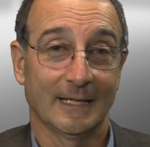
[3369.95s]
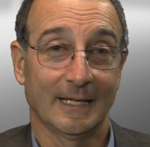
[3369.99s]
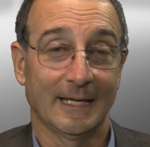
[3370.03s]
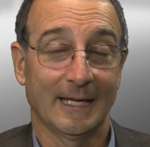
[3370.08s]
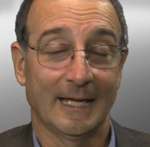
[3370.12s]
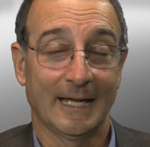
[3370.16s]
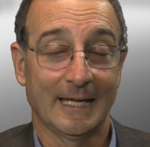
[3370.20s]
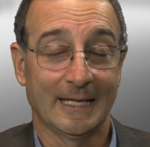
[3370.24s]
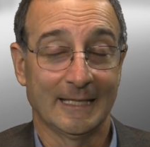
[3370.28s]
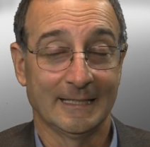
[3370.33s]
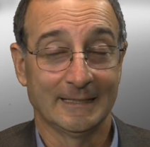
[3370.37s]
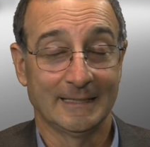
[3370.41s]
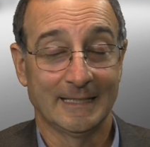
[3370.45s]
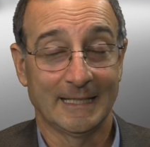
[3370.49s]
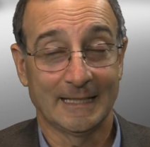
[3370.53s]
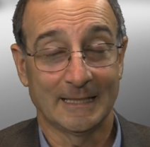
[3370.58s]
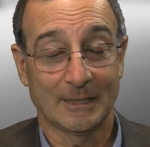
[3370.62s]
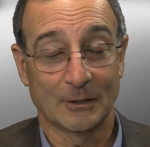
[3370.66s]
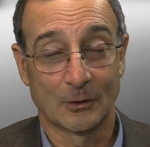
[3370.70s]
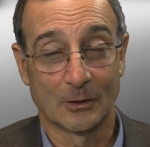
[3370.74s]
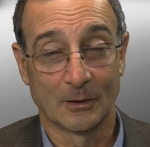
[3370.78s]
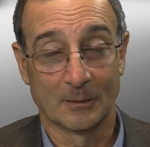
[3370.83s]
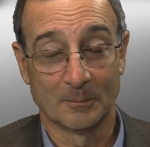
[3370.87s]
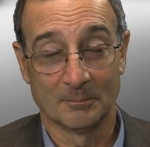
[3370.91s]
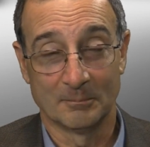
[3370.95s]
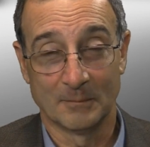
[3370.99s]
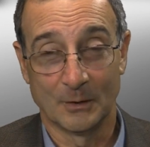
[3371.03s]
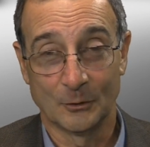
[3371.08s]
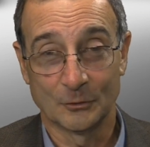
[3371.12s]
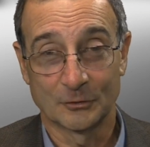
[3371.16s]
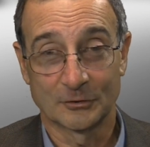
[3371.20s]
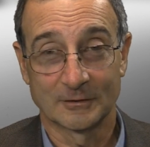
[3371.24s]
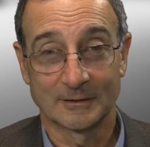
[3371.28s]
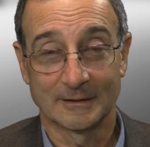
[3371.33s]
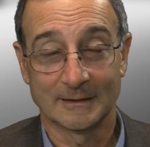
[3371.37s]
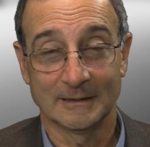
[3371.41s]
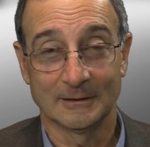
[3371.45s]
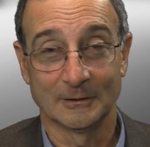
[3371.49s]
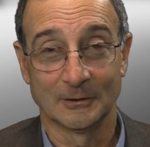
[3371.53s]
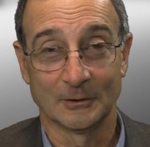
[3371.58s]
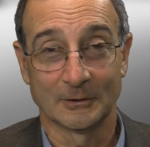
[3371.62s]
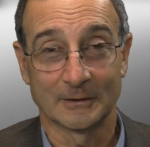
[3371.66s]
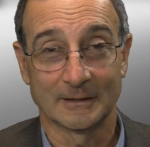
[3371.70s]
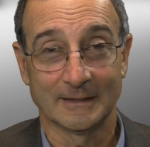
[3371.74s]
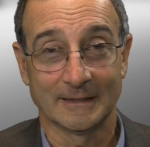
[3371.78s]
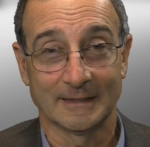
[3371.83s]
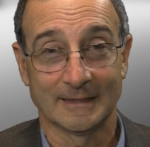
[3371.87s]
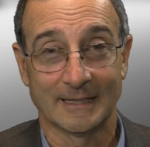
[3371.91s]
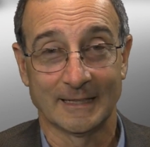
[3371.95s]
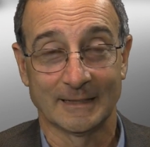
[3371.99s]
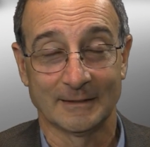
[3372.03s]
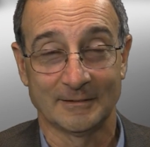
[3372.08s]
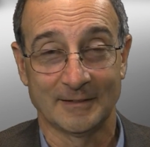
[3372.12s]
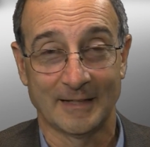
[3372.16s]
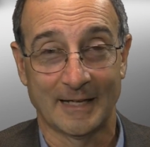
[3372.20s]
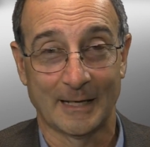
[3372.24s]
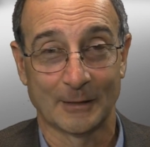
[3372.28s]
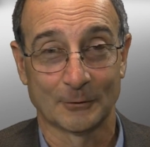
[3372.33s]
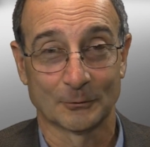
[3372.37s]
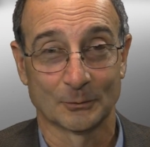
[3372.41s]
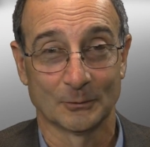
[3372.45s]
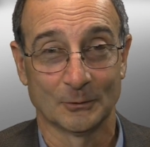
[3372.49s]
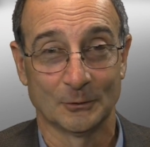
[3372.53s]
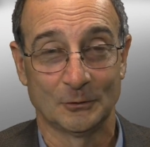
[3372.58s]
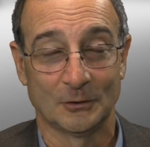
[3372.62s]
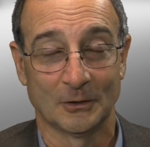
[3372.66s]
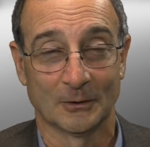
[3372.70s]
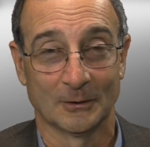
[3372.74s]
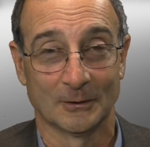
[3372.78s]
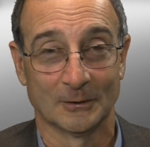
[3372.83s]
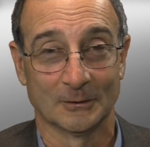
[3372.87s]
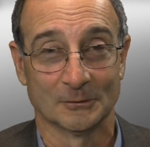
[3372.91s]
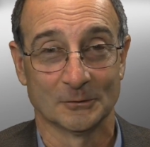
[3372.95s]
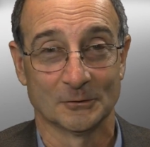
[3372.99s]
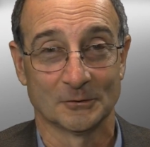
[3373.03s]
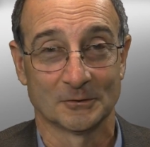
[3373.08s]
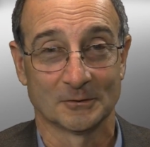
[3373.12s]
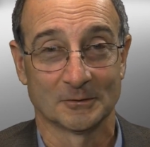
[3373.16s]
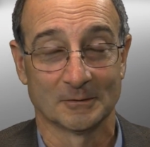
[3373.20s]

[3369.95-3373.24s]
And they are mostly looking at tax returns.